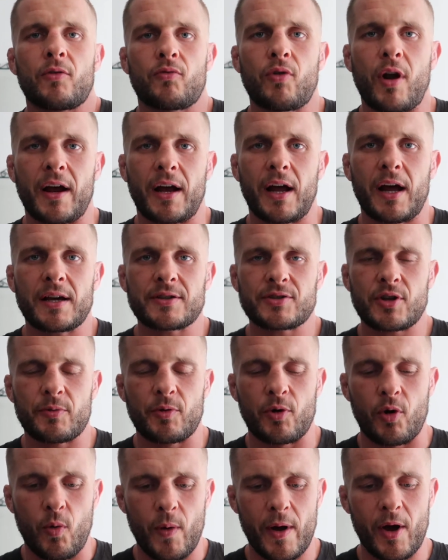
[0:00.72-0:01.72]
Right guys, hope
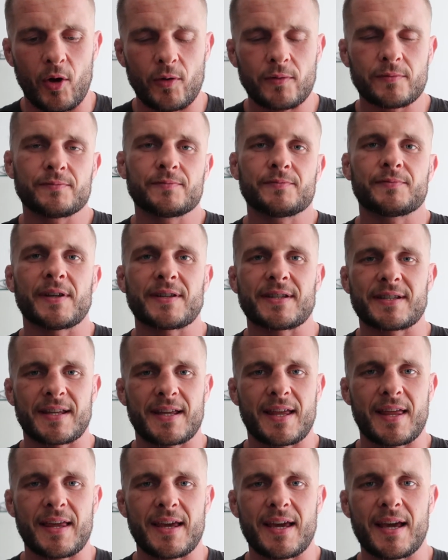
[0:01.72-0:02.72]
you're all well. This is
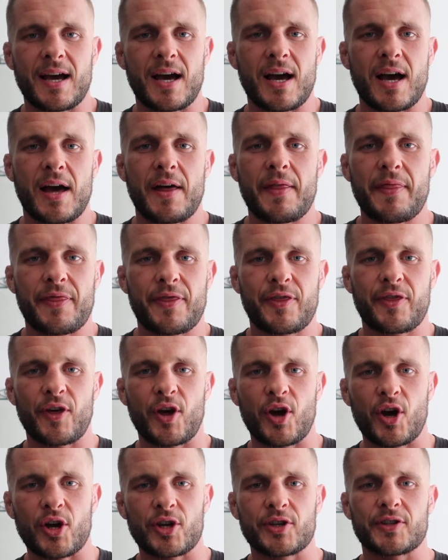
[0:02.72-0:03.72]
the uh,
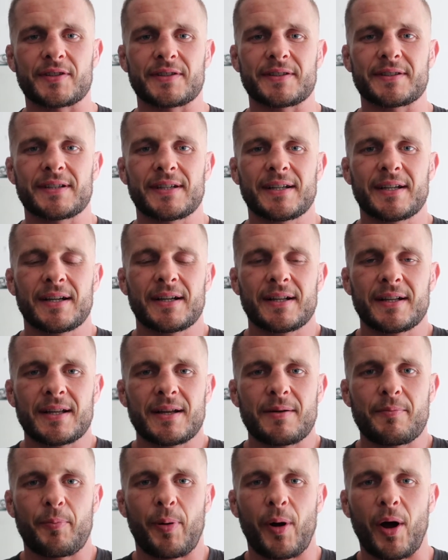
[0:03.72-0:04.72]
third
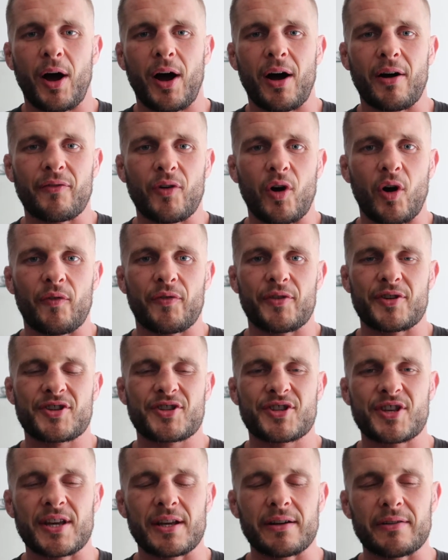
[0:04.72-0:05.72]
part of, of the
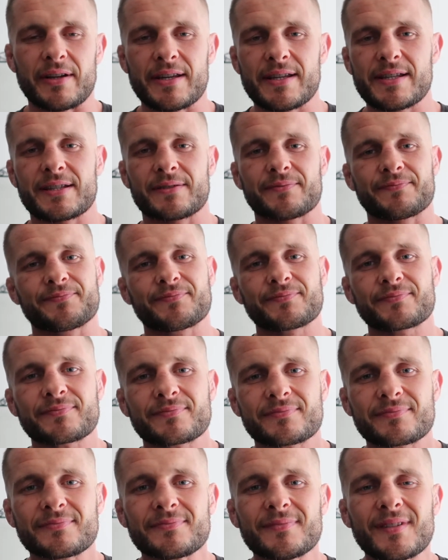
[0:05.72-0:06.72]
series
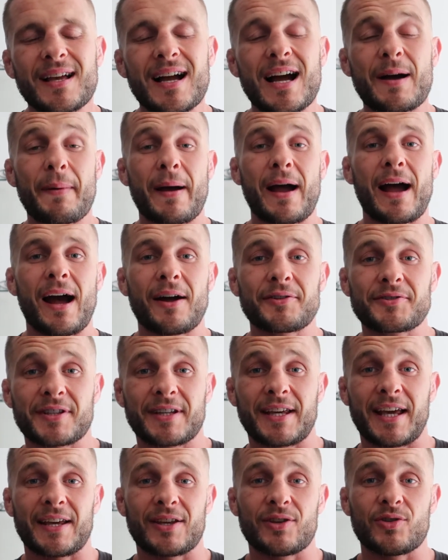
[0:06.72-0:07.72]
about how to
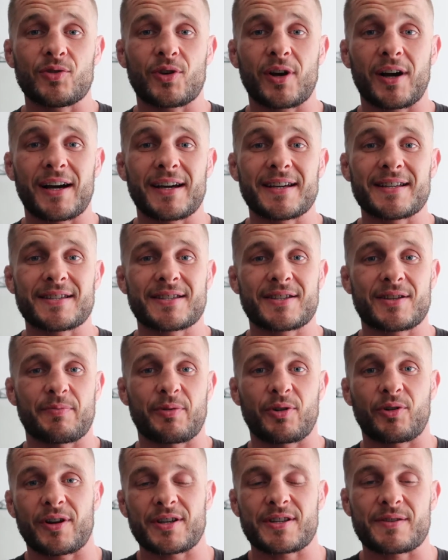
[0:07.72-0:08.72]
get you guys to
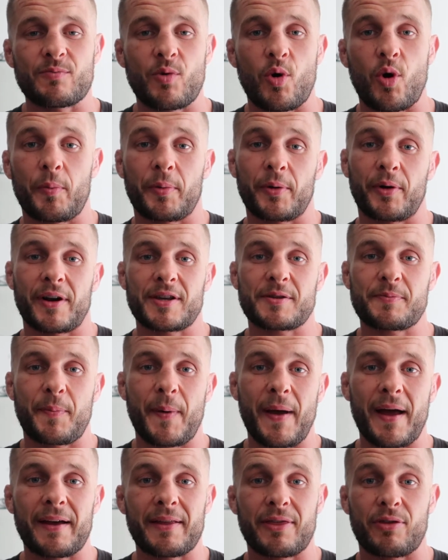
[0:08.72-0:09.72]
progress more, progress
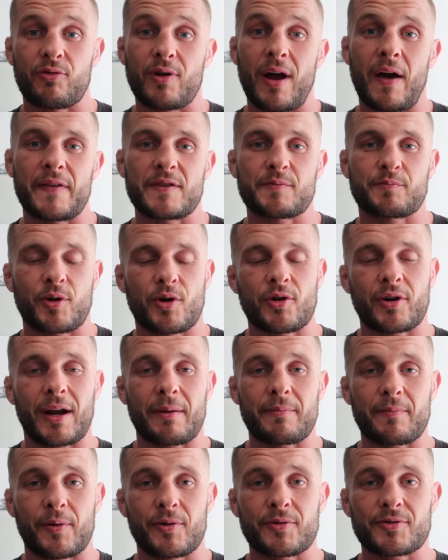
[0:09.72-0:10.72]
better throughout this
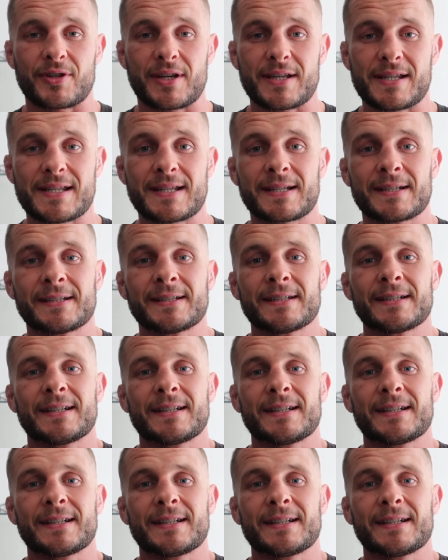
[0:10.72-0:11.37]
program process.